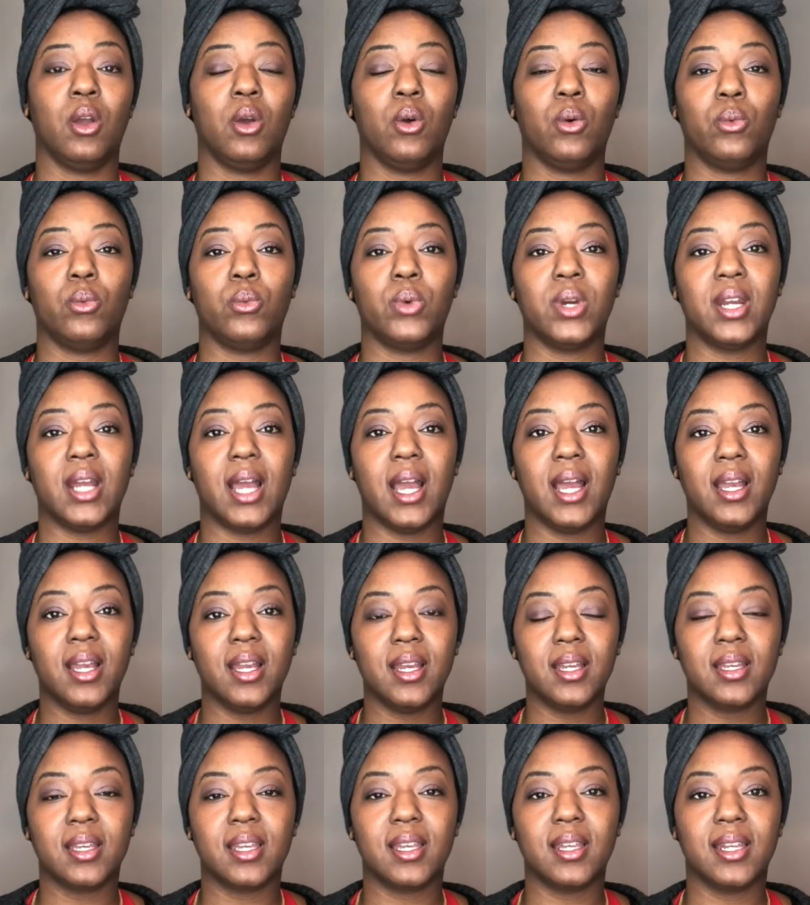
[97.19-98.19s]
When I
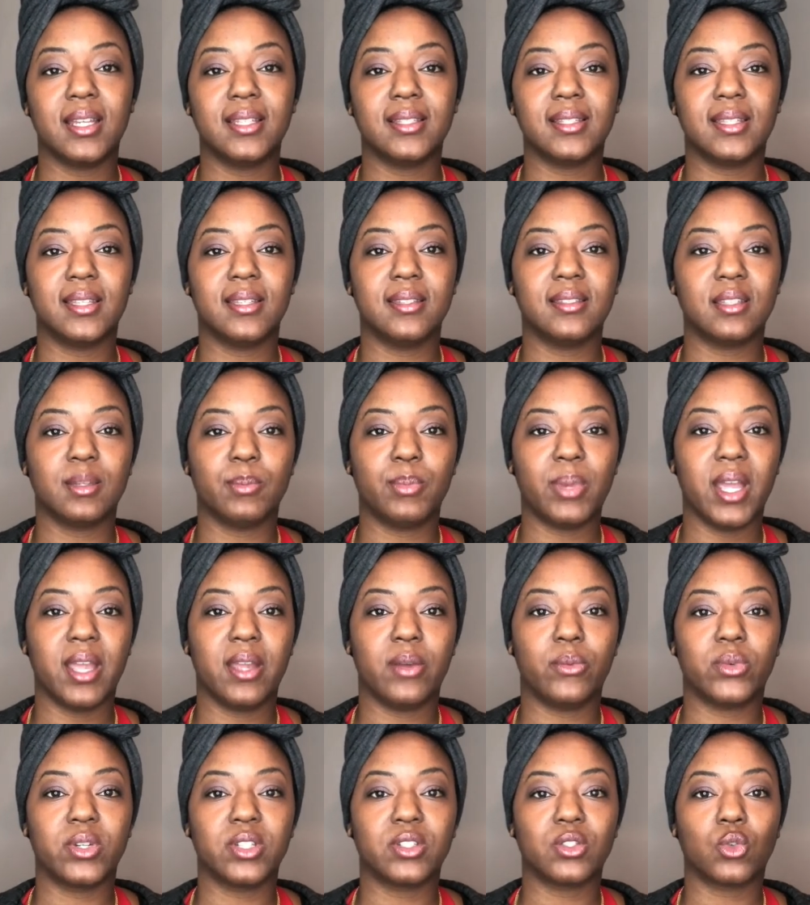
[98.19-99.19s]
can
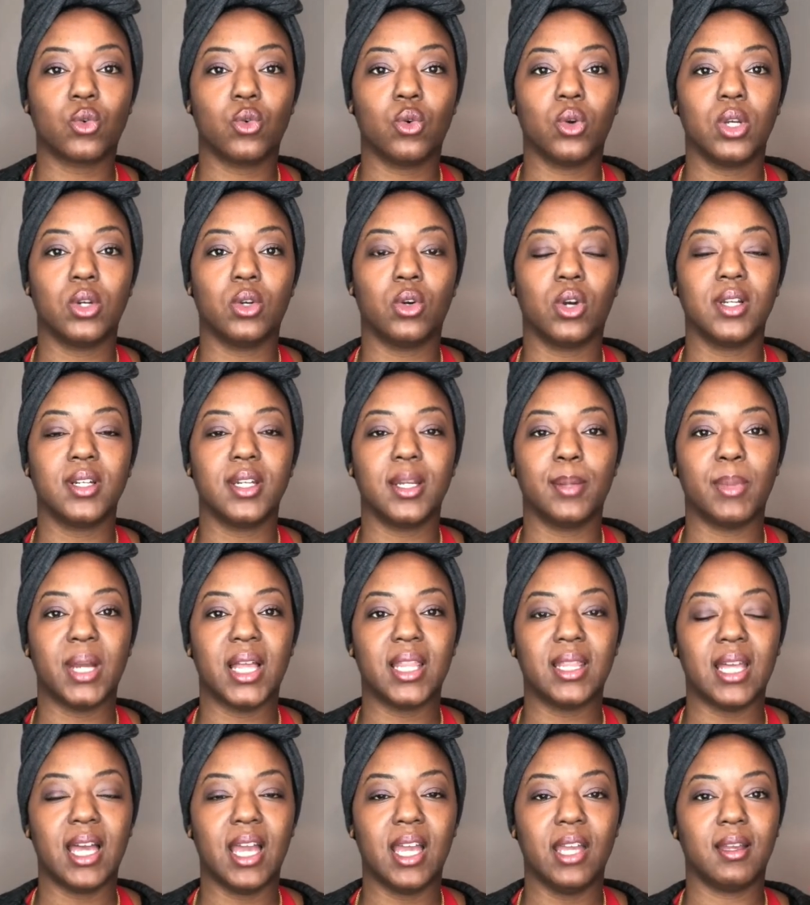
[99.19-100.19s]
anticipate what's going on in my
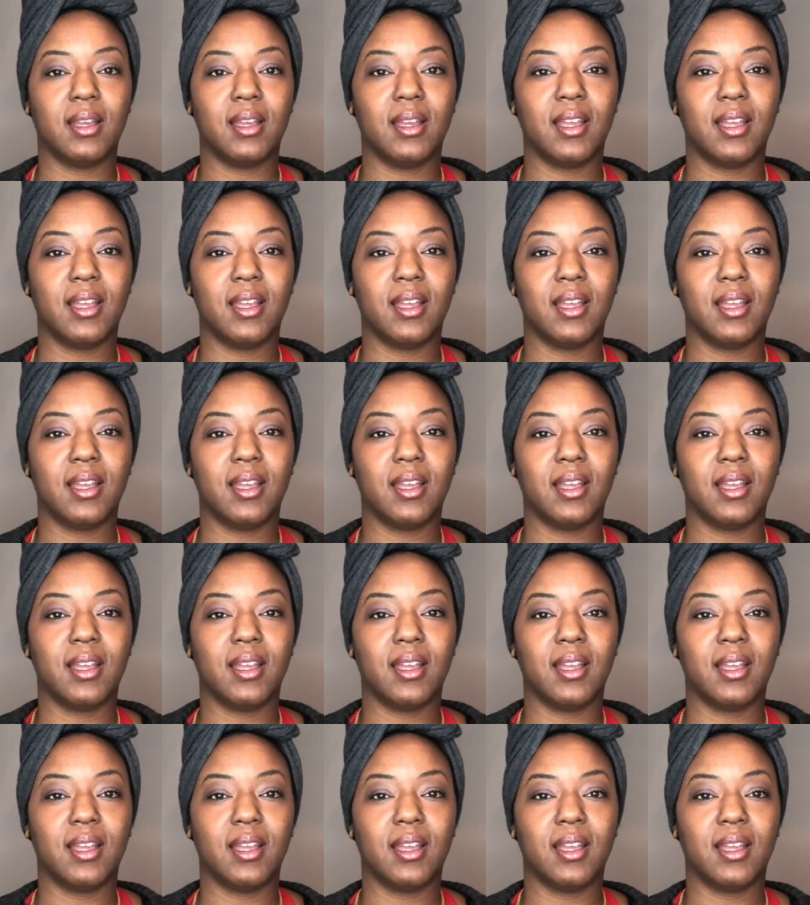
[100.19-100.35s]
life,